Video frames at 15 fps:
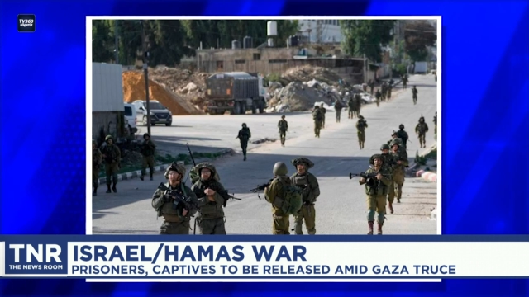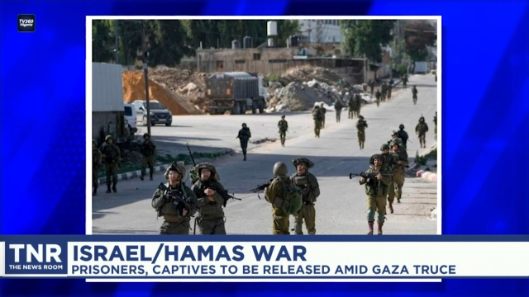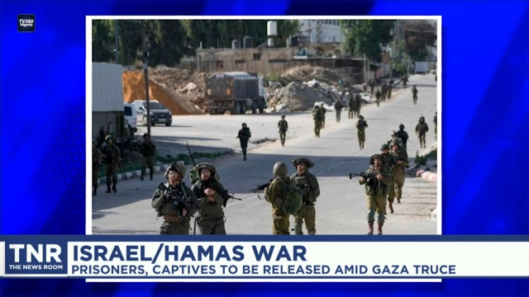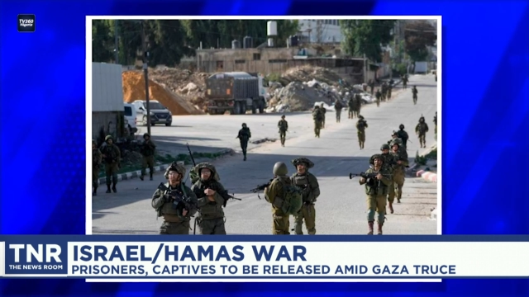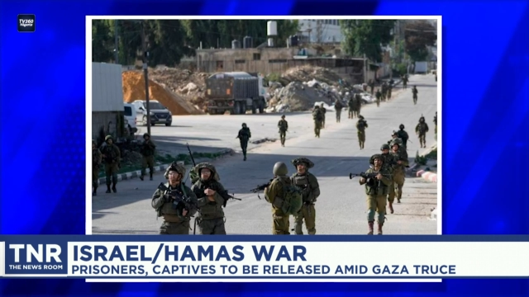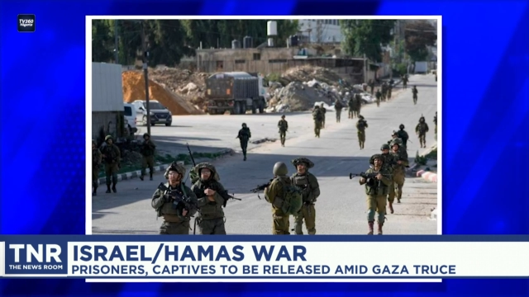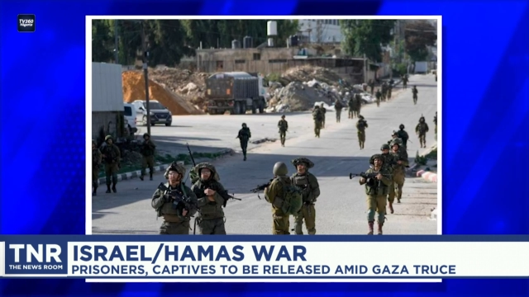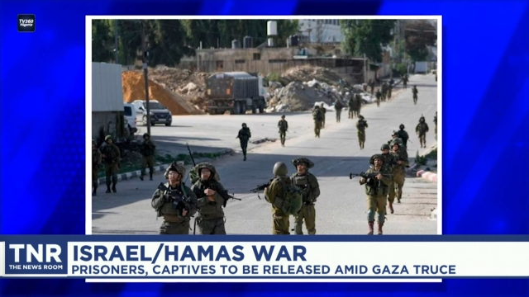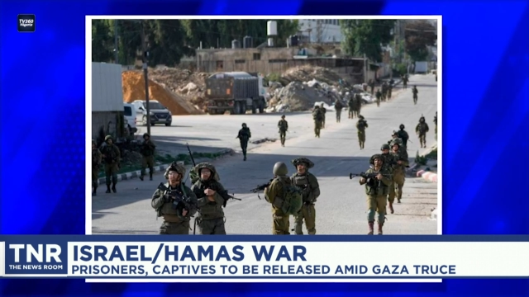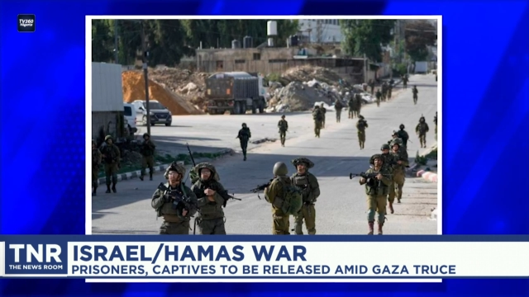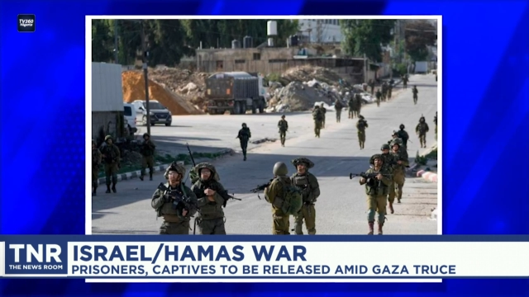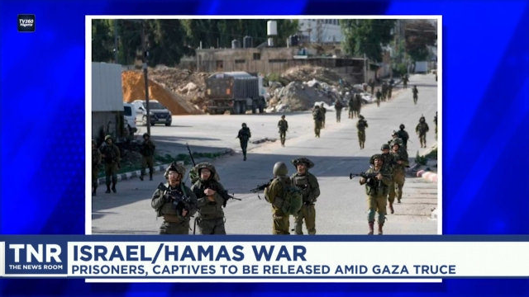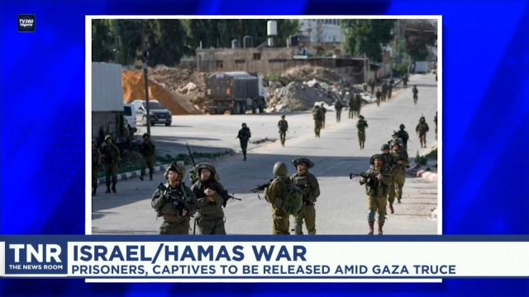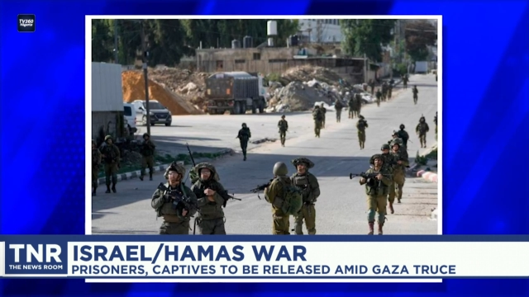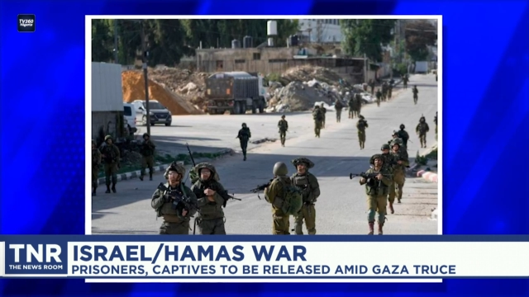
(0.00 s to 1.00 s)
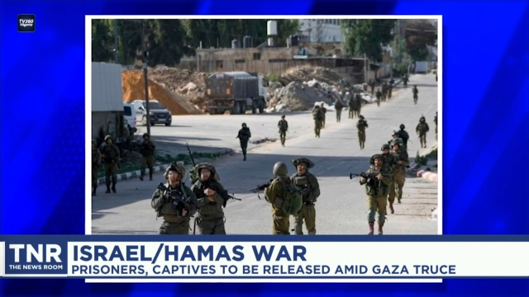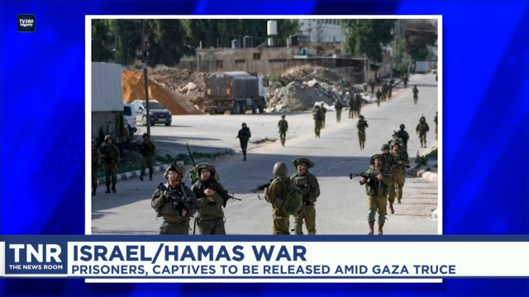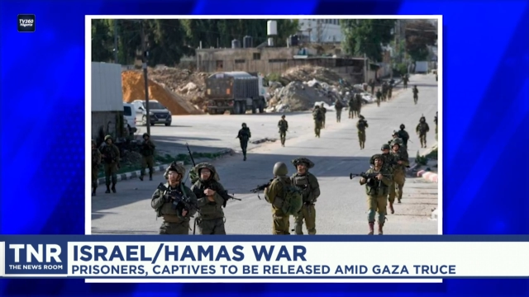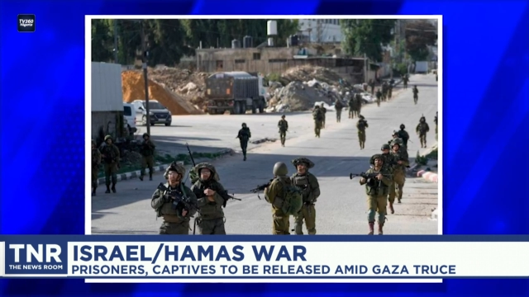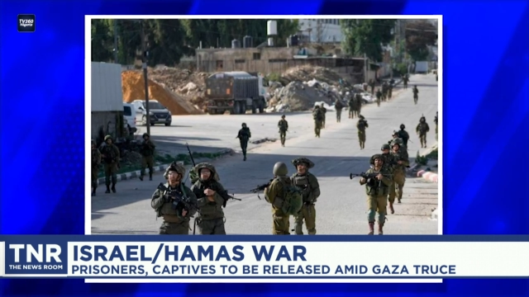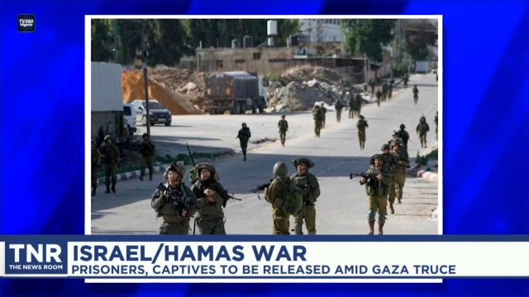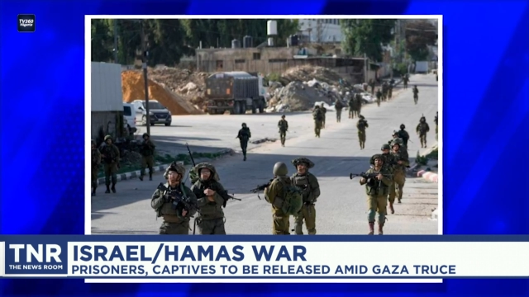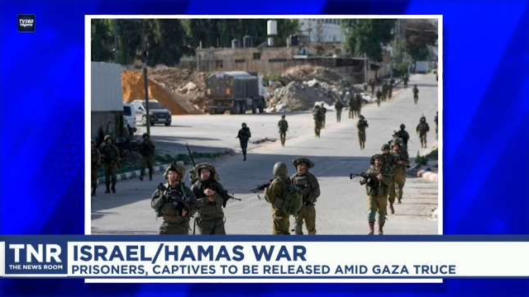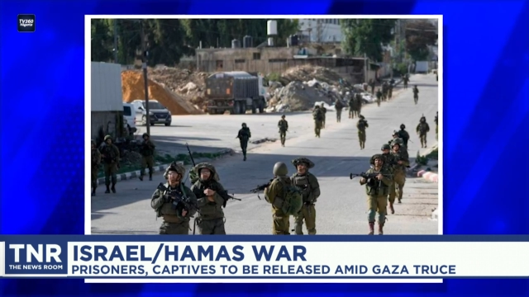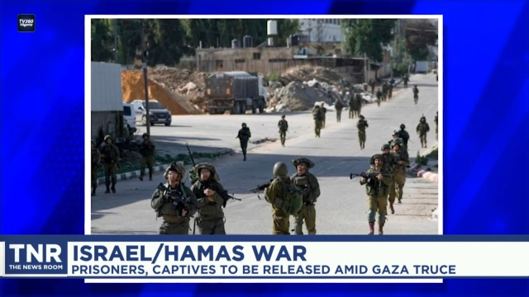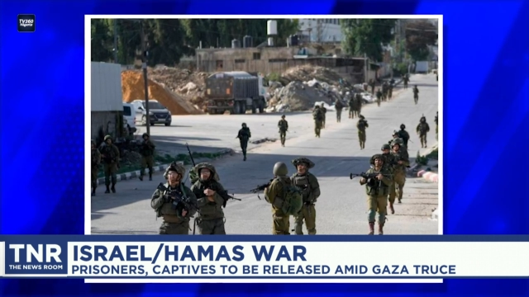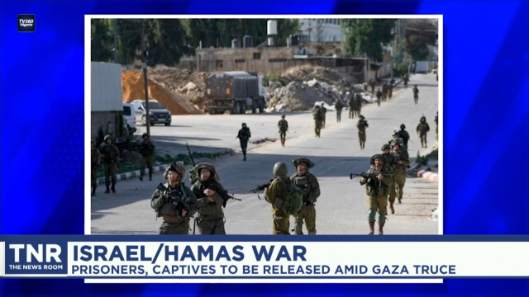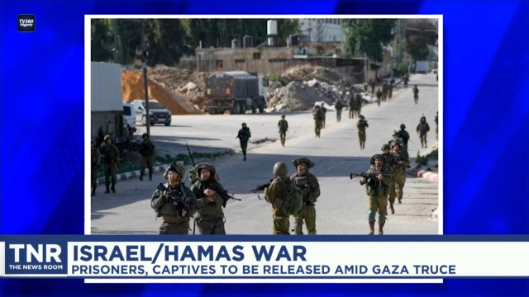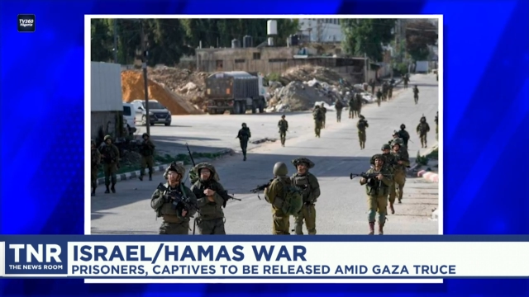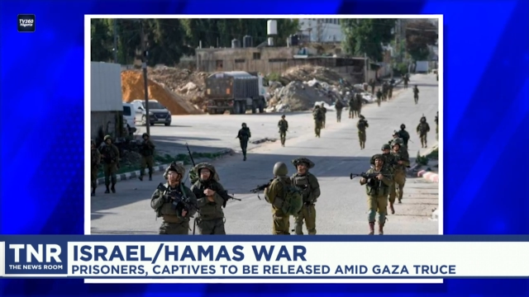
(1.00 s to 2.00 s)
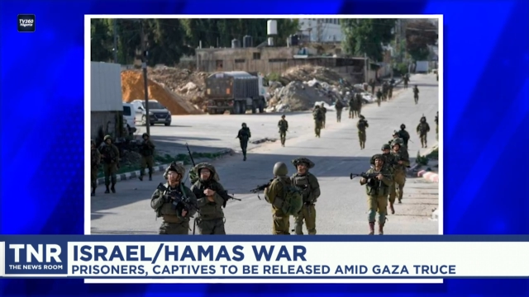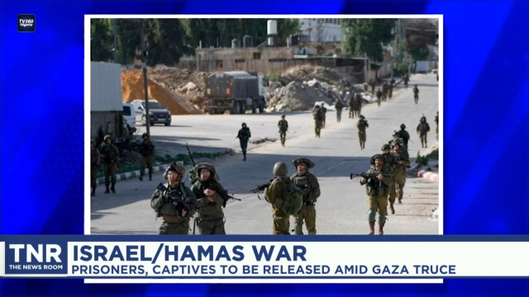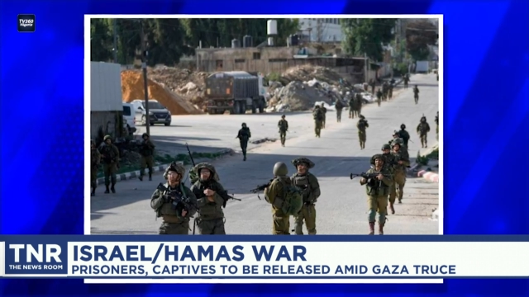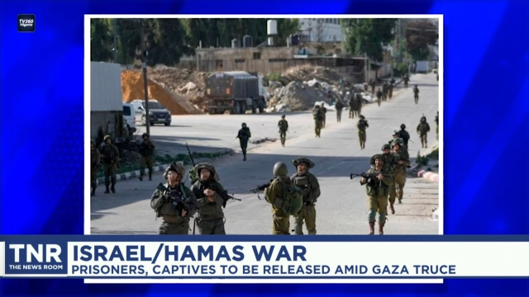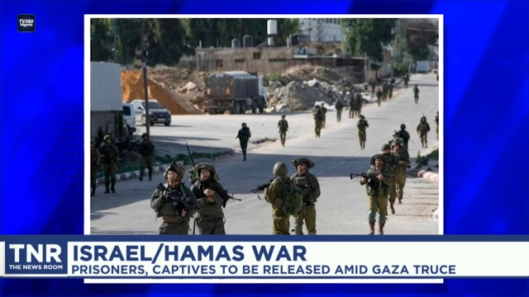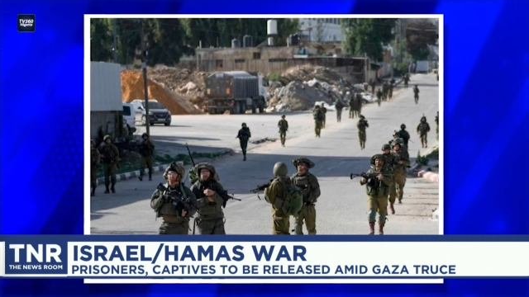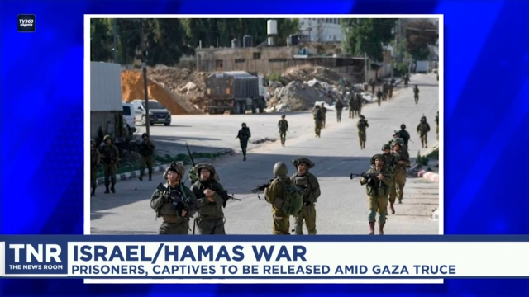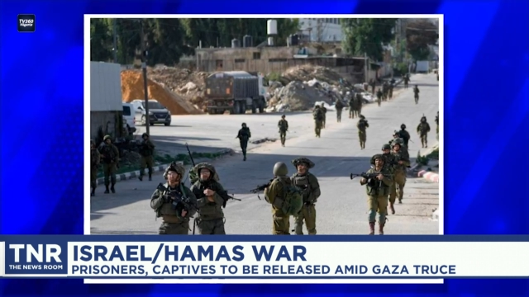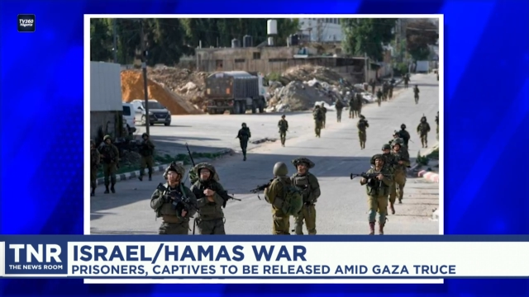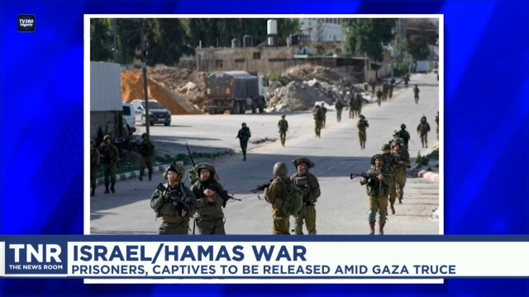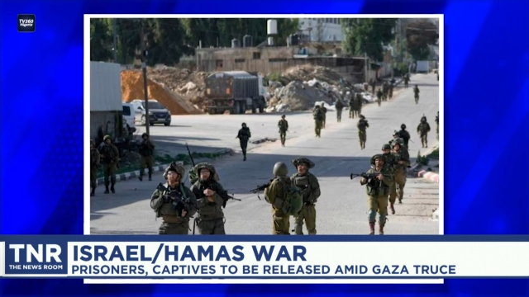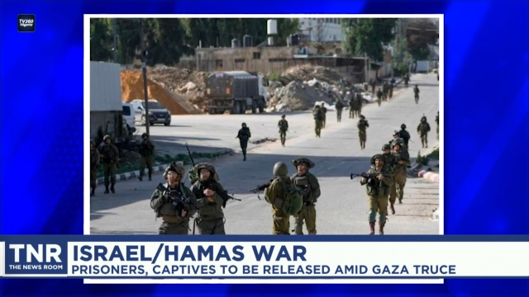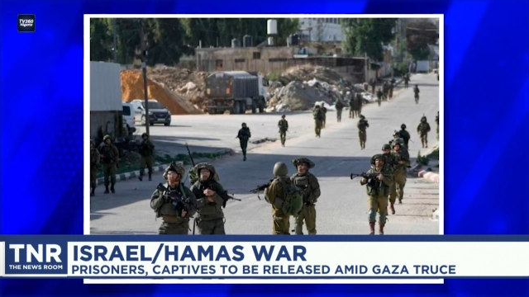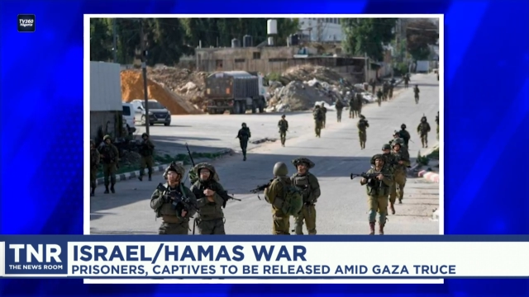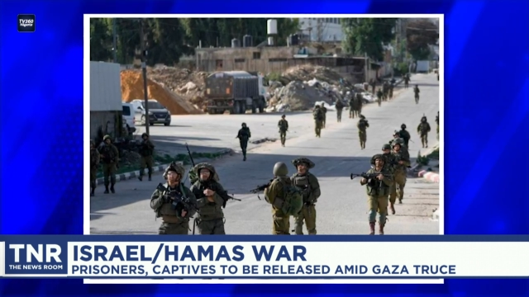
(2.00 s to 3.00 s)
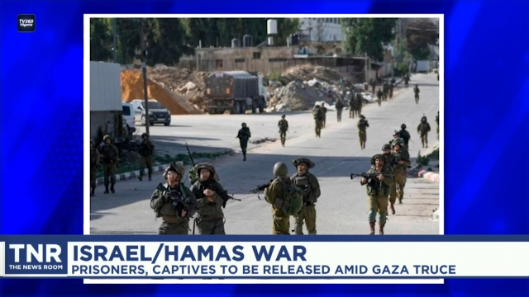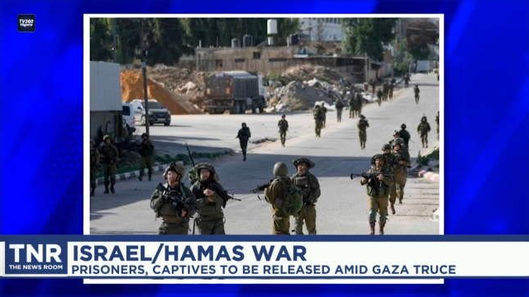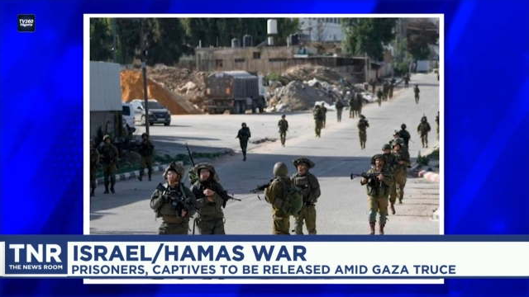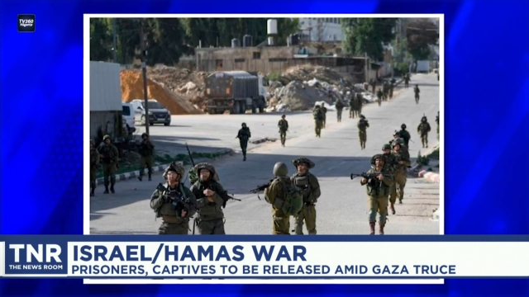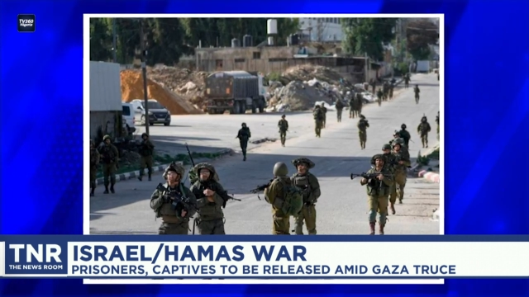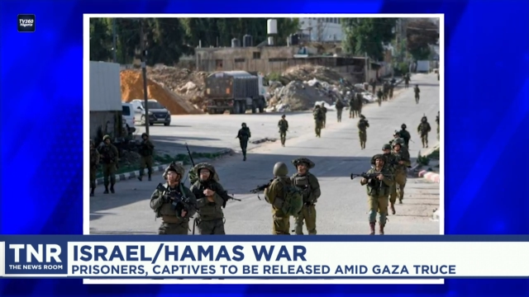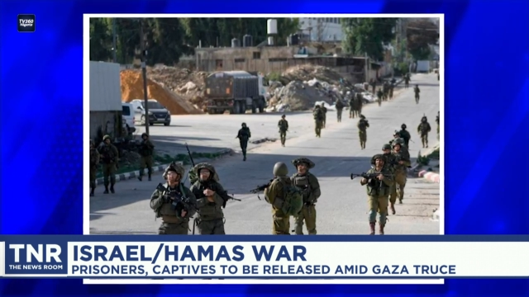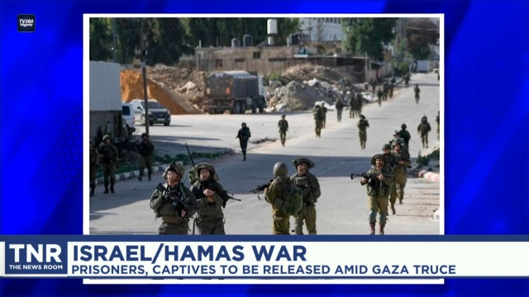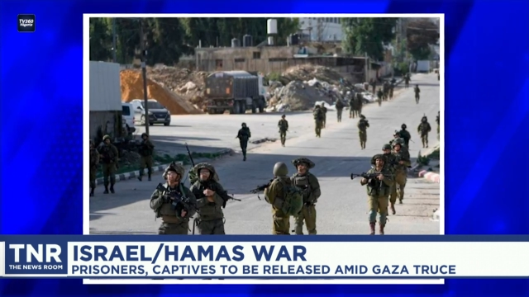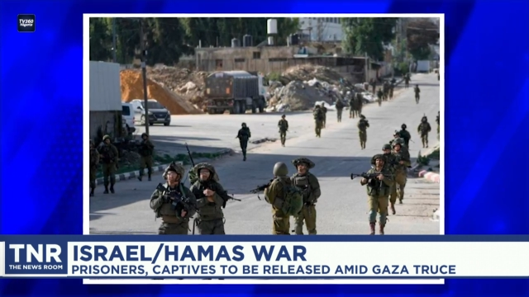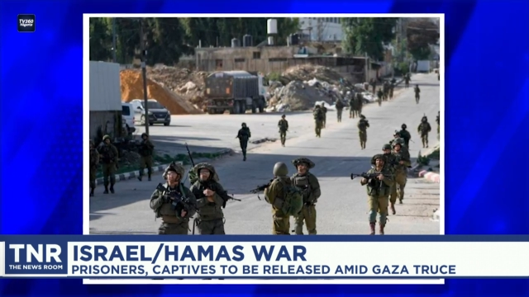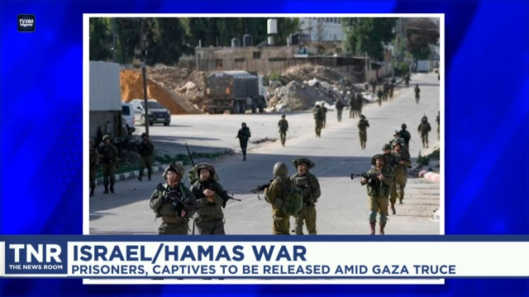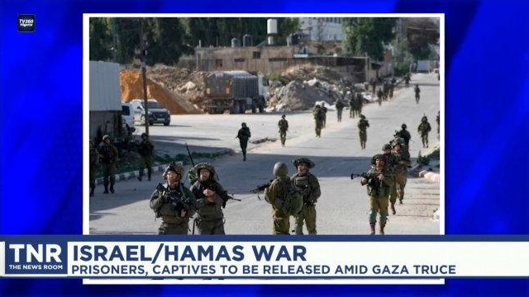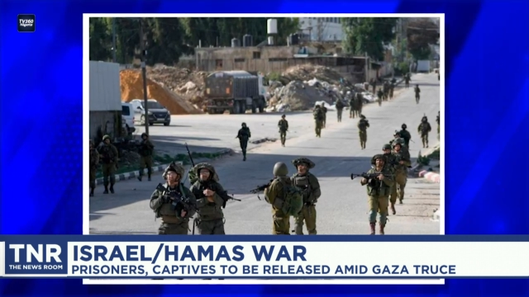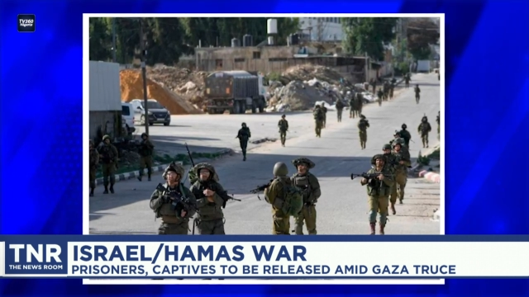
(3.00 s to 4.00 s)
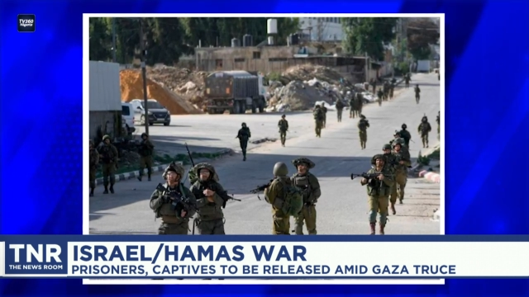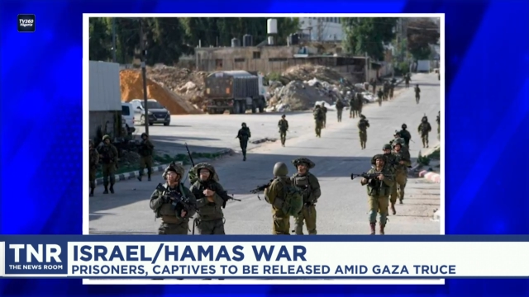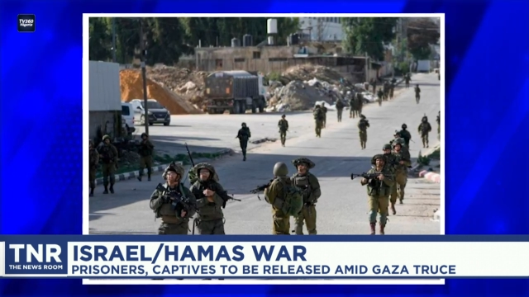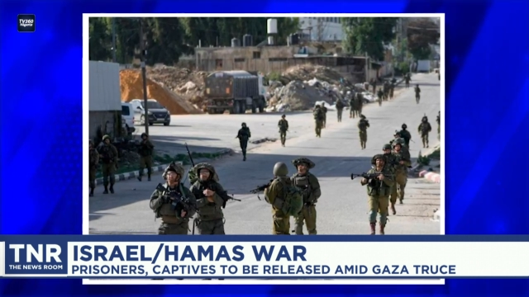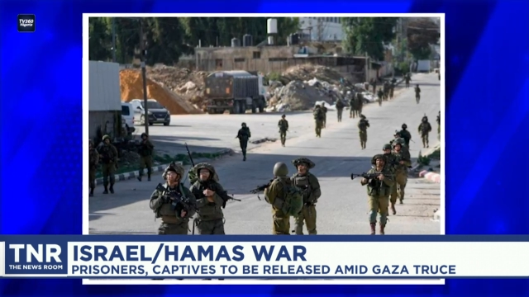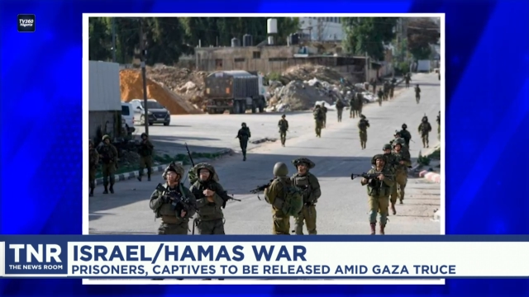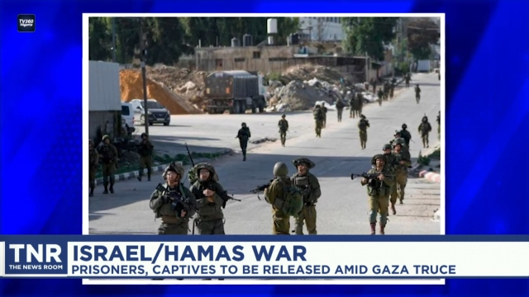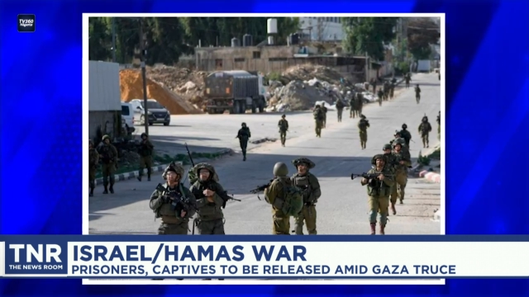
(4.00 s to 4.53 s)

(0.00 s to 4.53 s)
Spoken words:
Nobody's mouth can be seen.